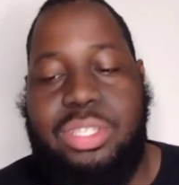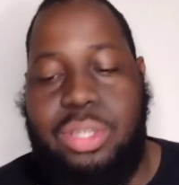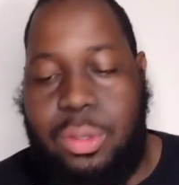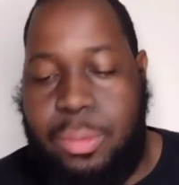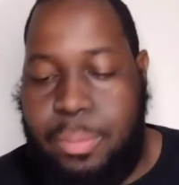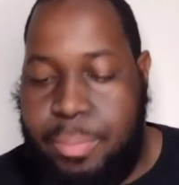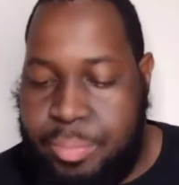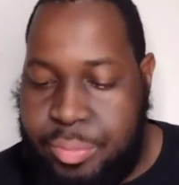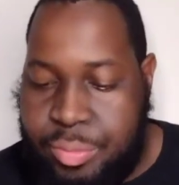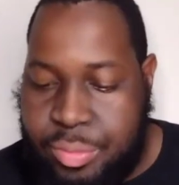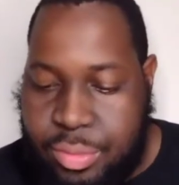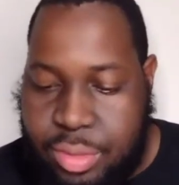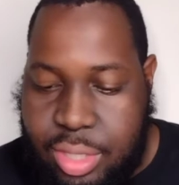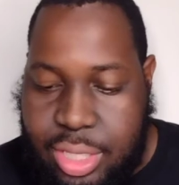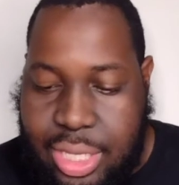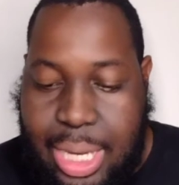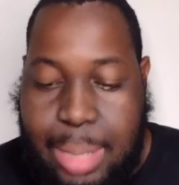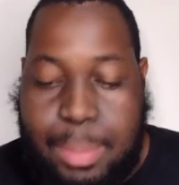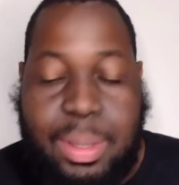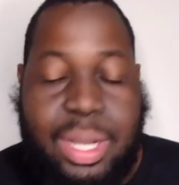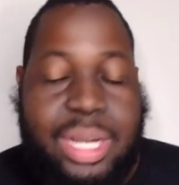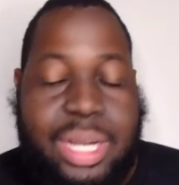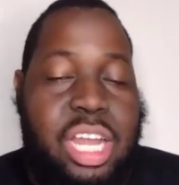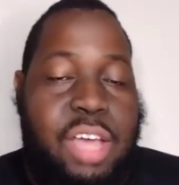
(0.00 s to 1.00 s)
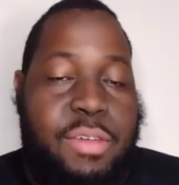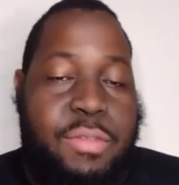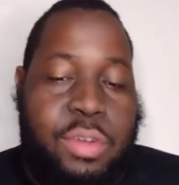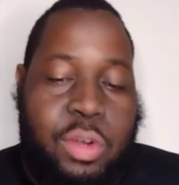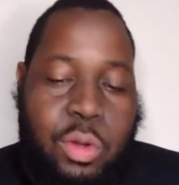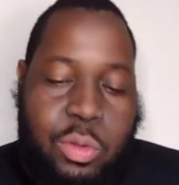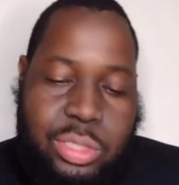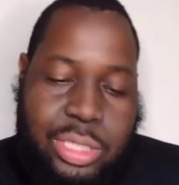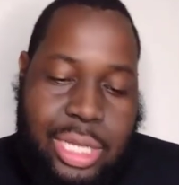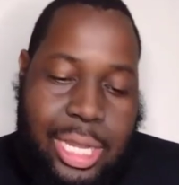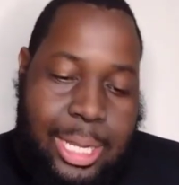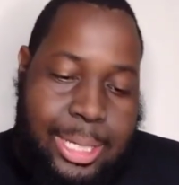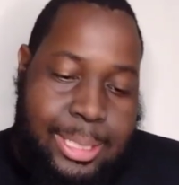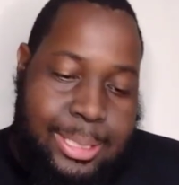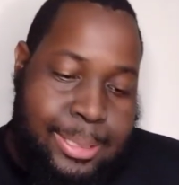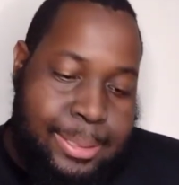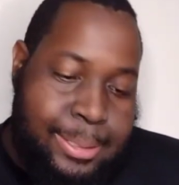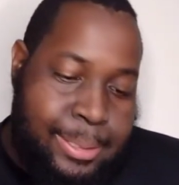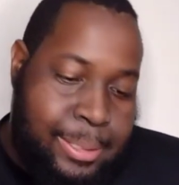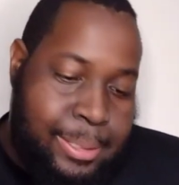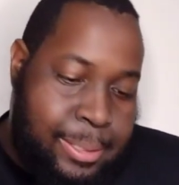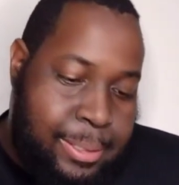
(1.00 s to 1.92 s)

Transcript: So keep looking out for those guys.